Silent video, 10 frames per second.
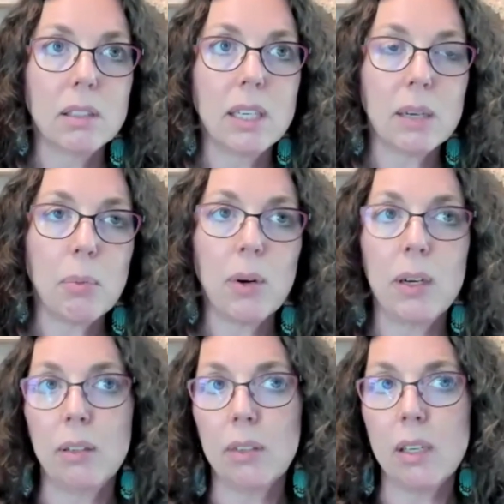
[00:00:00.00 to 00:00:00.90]

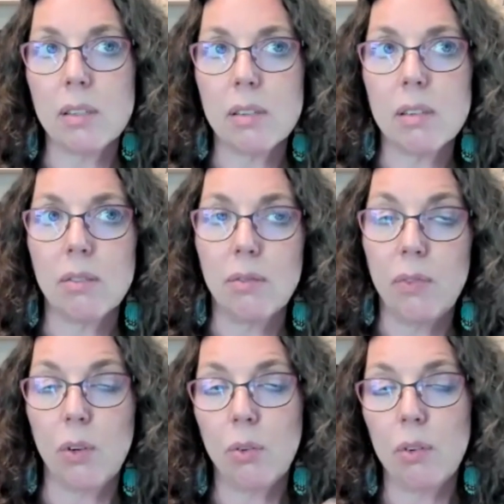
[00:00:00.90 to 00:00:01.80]
tick-borne illness
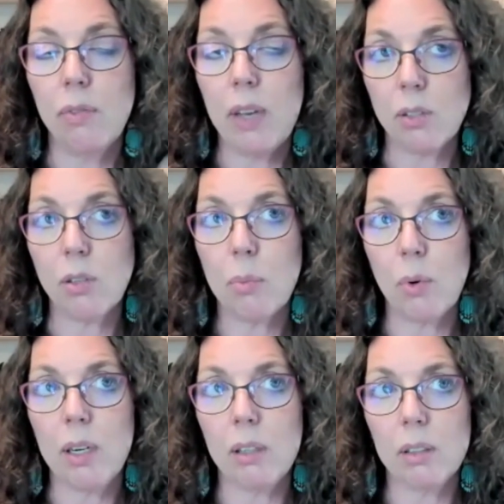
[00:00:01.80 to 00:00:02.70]
or
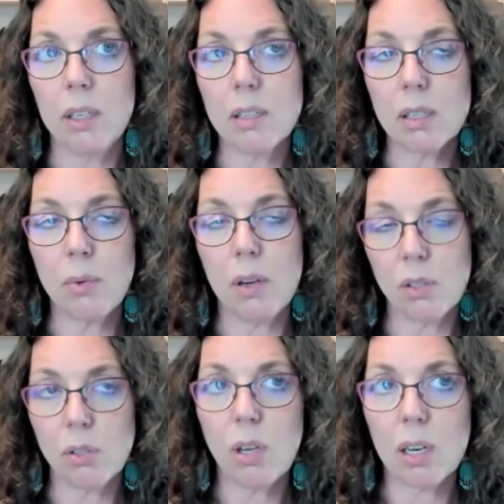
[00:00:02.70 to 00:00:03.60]
vector-borne illness, because we
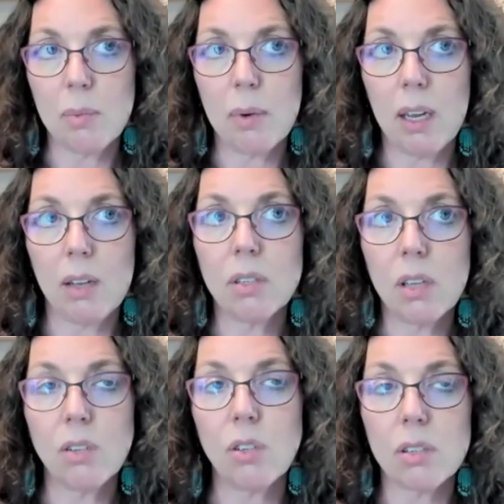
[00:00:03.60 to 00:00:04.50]
also talked about how it's
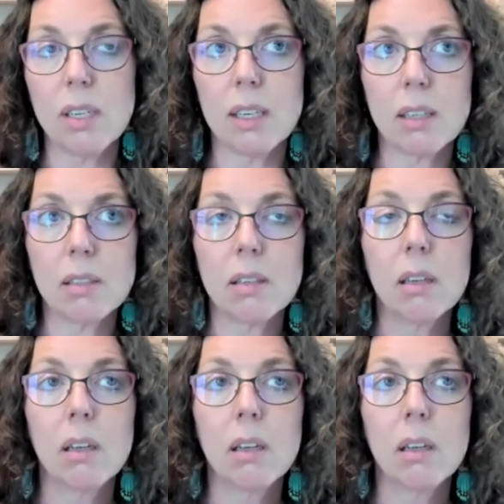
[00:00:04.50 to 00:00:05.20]
not just ticks.